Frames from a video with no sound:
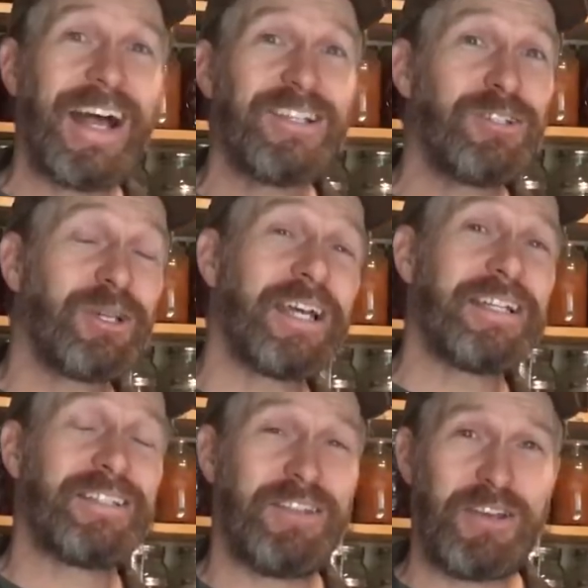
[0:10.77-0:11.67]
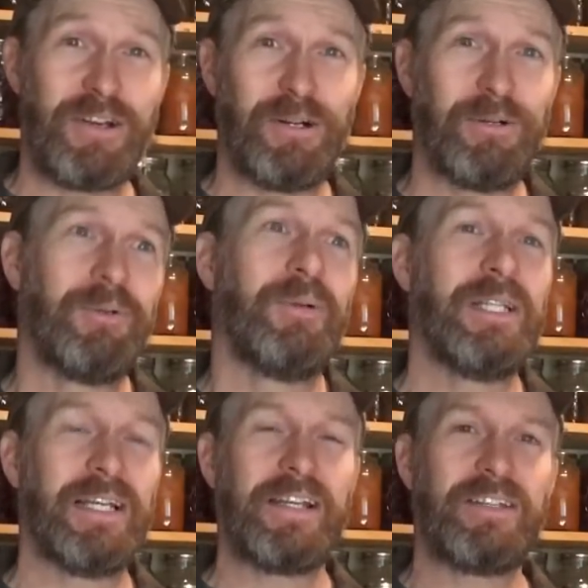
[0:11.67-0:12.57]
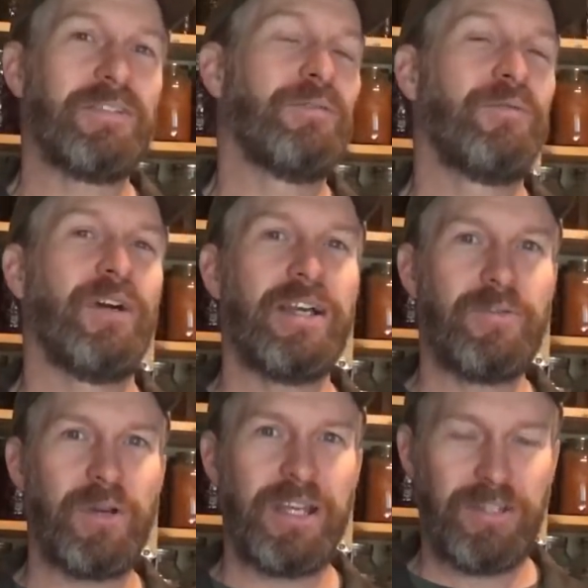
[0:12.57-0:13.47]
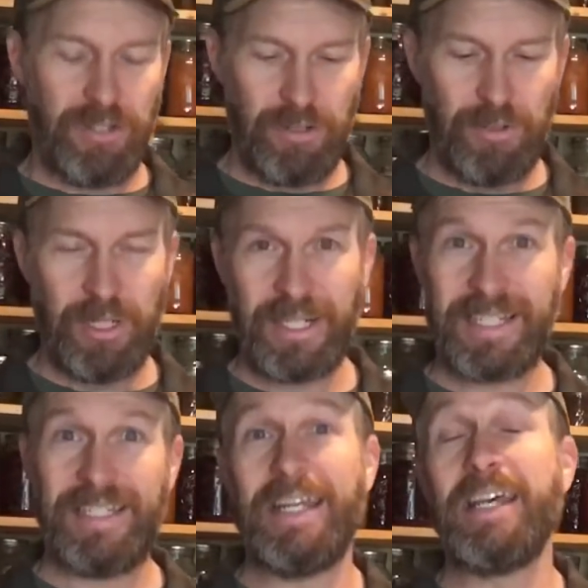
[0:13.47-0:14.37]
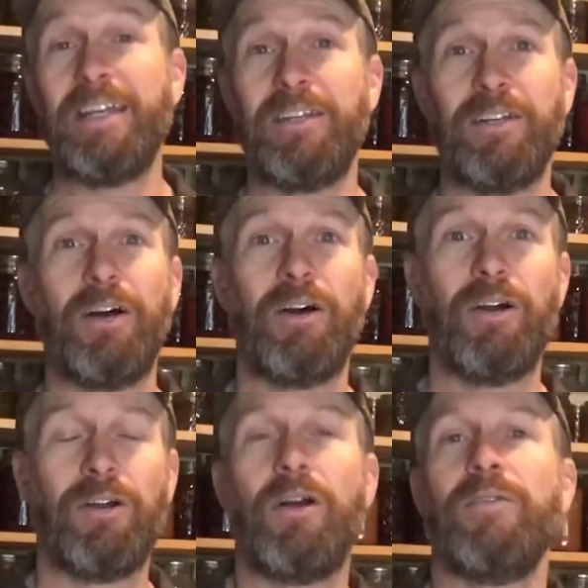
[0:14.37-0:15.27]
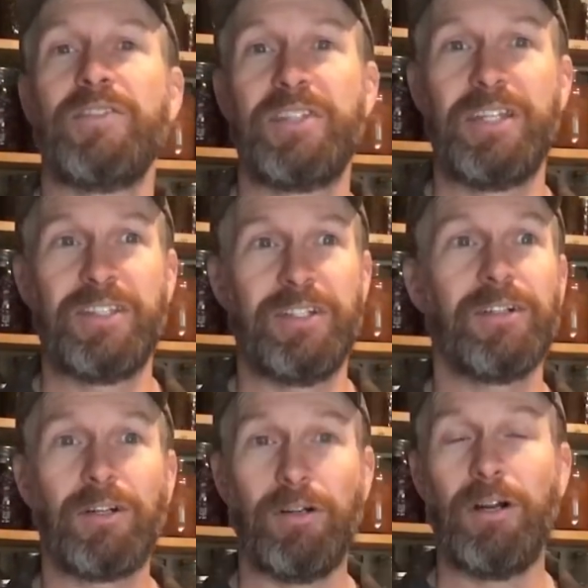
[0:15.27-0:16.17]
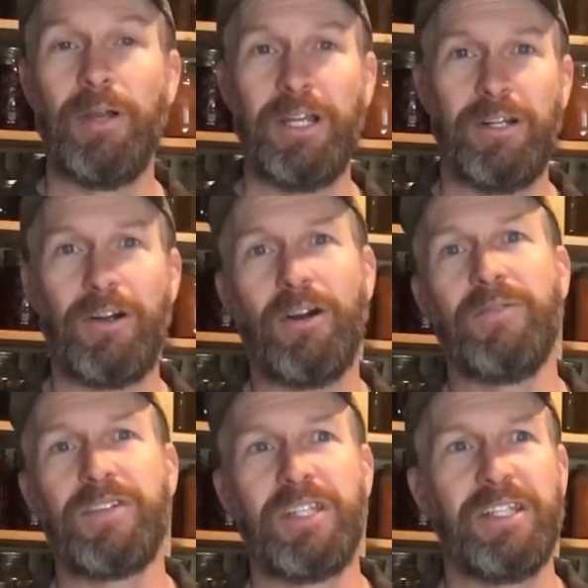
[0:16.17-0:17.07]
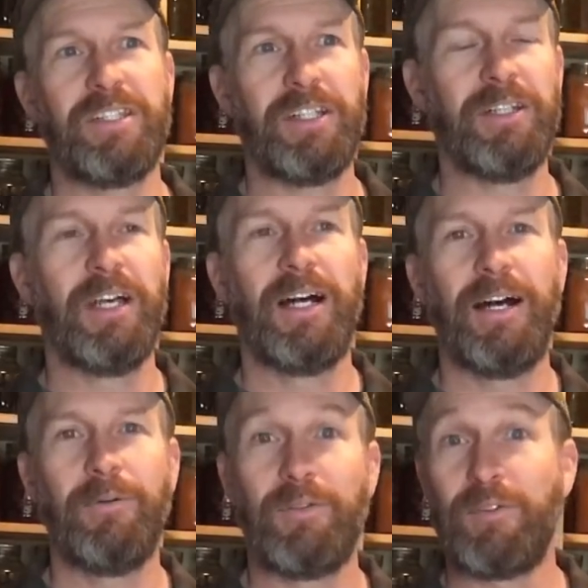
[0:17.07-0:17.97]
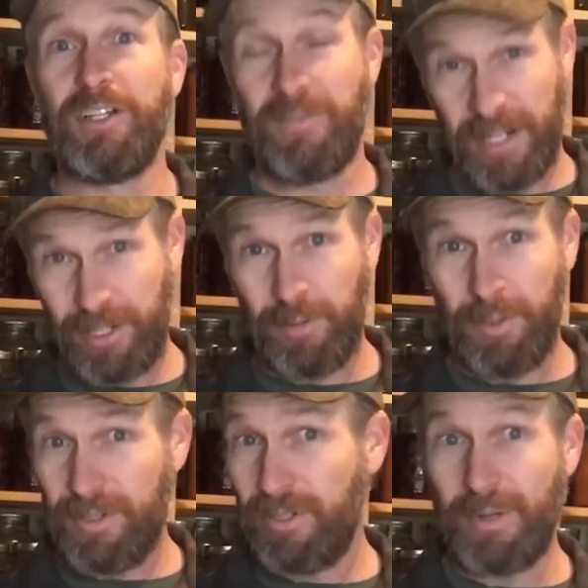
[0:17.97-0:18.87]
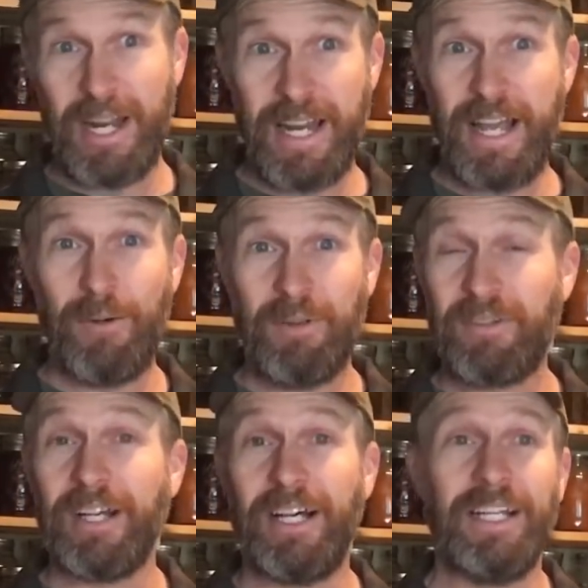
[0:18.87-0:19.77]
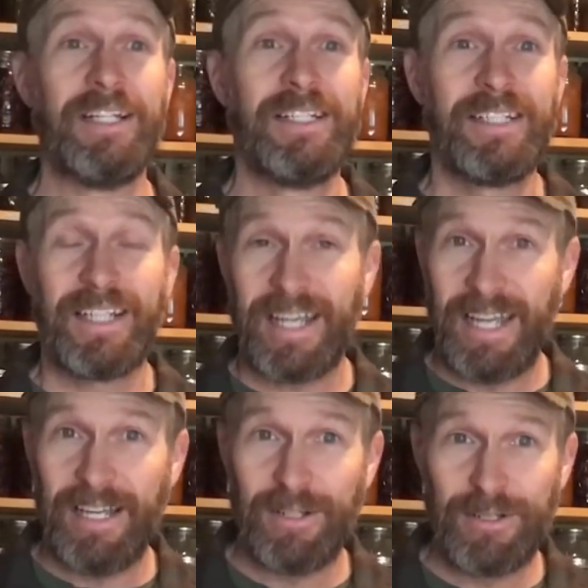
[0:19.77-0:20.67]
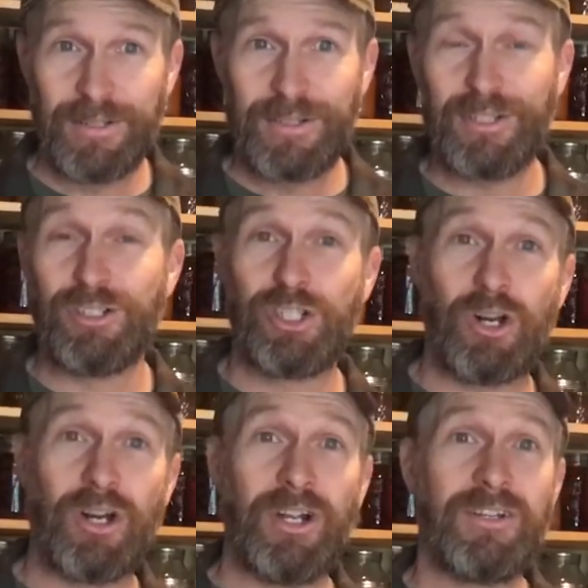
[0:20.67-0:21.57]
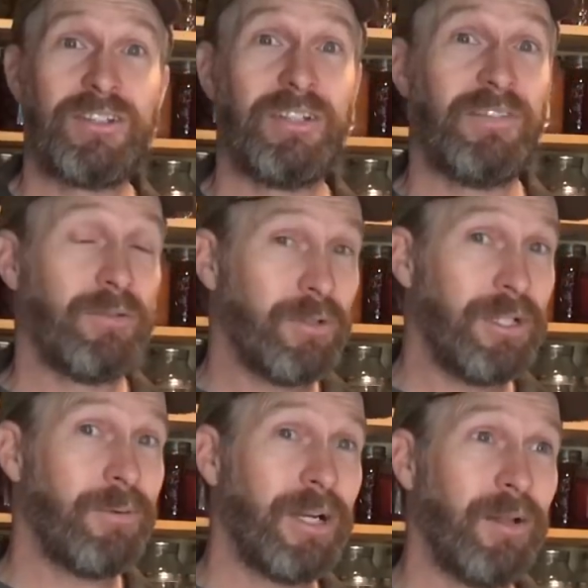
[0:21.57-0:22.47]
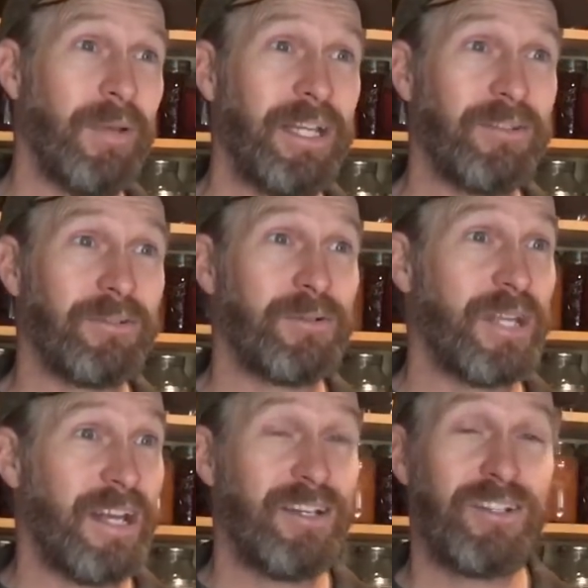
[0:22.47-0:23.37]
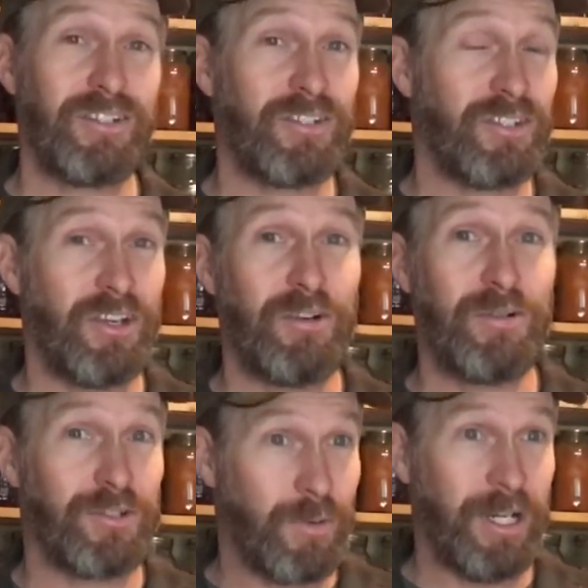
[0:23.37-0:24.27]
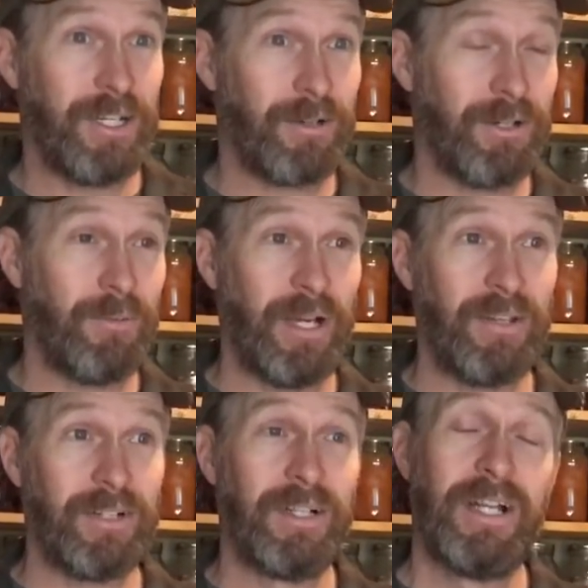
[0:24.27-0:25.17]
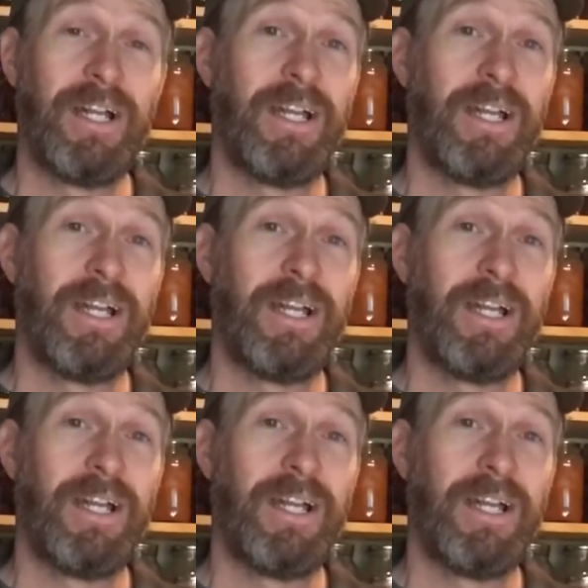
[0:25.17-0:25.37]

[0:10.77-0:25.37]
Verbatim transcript: as you guys know, we like to find ways to extend our harvest season, our growing and our harvest season with fresh vegetables. So right now we've got kales and chards that have done really well, made it through 10 inches of snow and 20-degree weather.